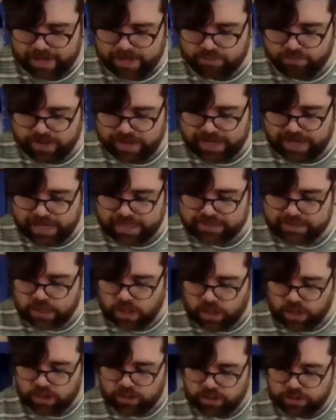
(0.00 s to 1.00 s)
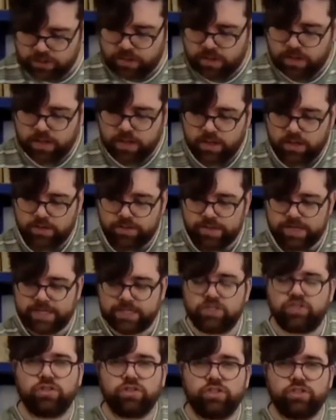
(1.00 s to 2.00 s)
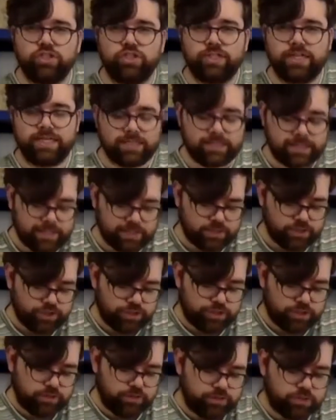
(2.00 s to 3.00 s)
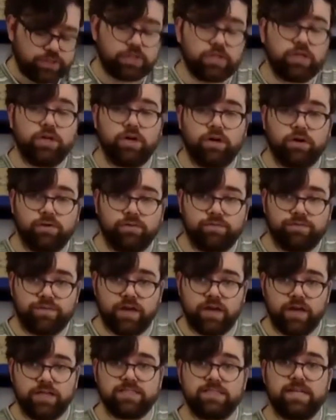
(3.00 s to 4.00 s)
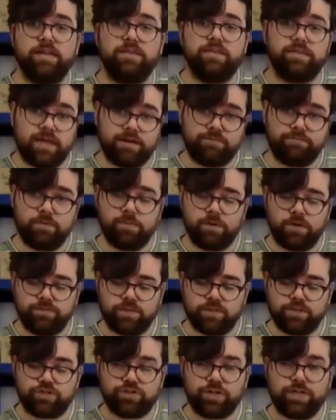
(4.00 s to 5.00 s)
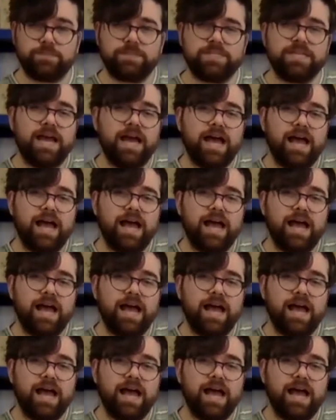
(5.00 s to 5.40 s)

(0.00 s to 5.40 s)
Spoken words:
realise on the instruction sheet it tells you to cut first and then remove the strips.